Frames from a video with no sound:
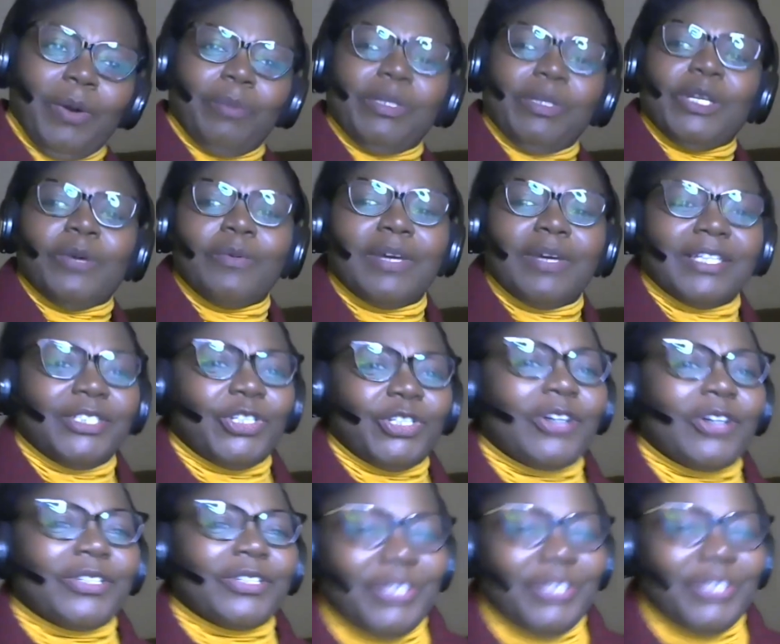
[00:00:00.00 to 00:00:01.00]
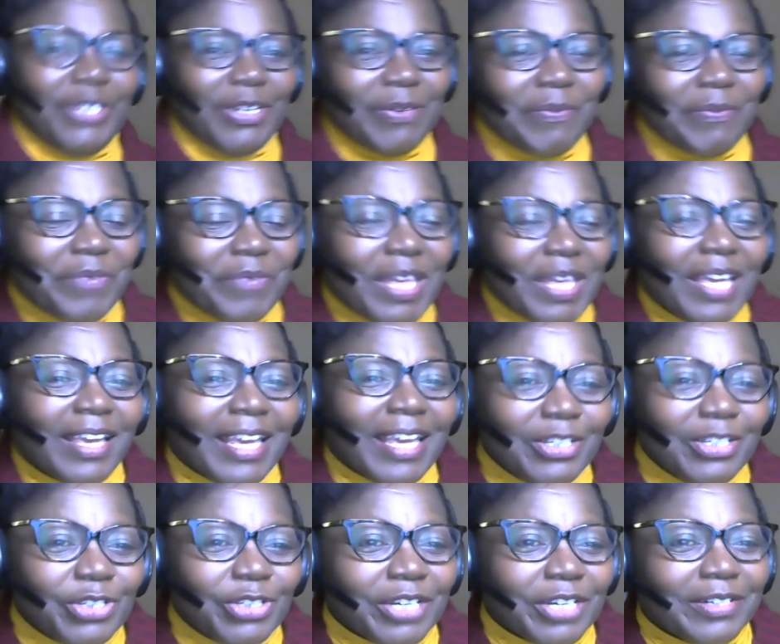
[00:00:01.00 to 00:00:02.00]
we don't want to talk to you. Can
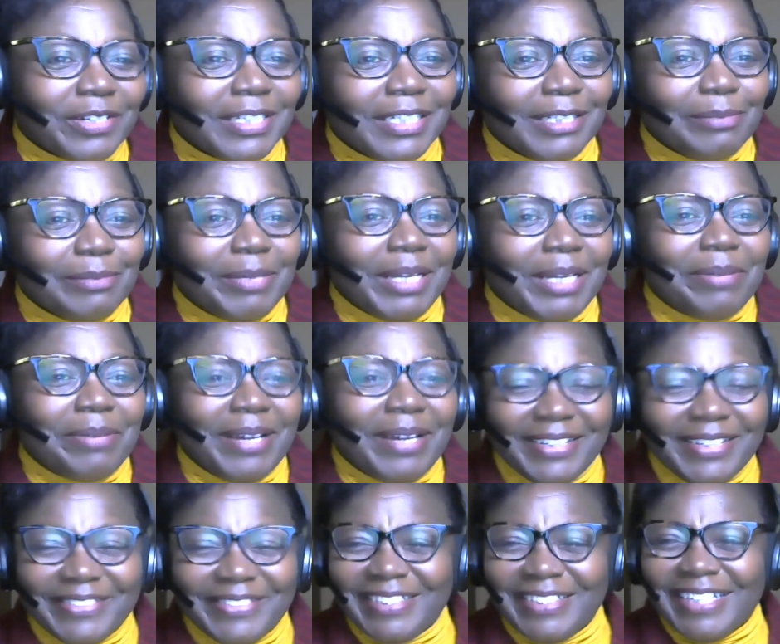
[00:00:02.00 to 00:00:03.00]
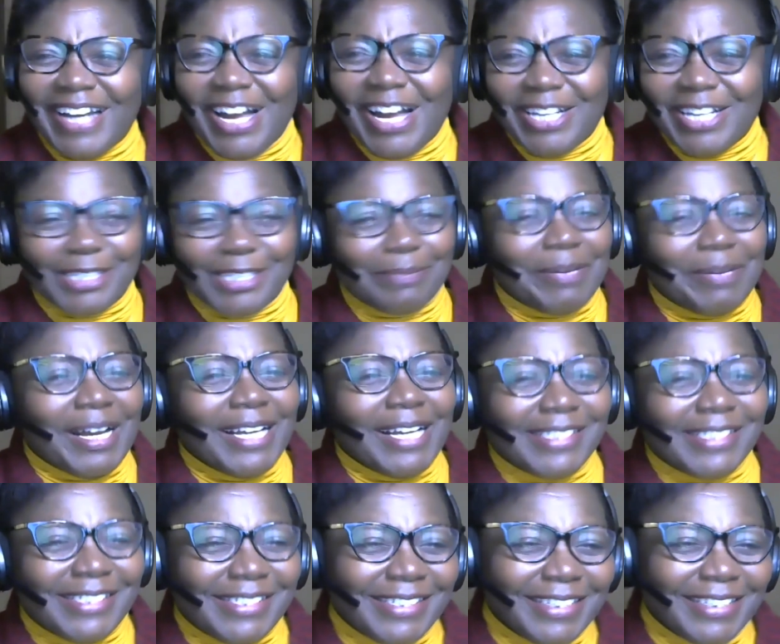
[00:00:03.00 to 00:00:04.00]
you share a little bit about
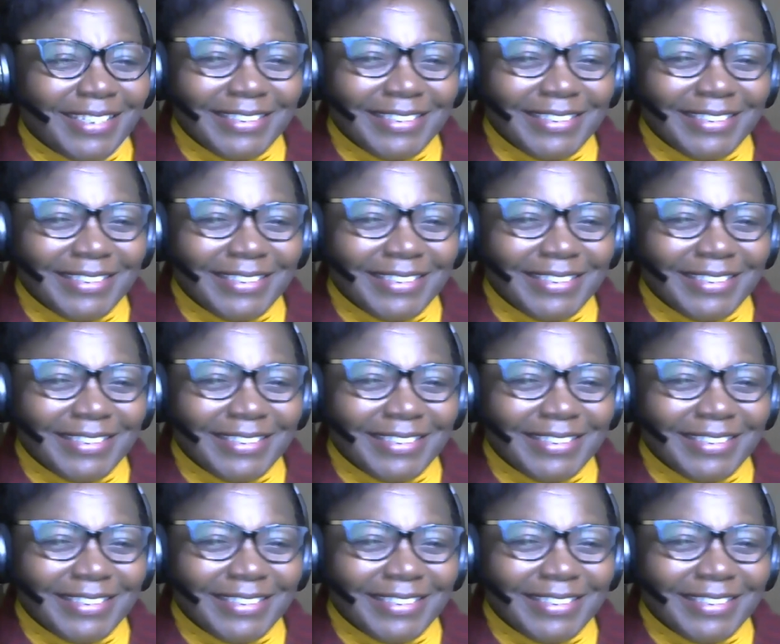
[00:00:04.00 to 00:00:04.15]
hotspots?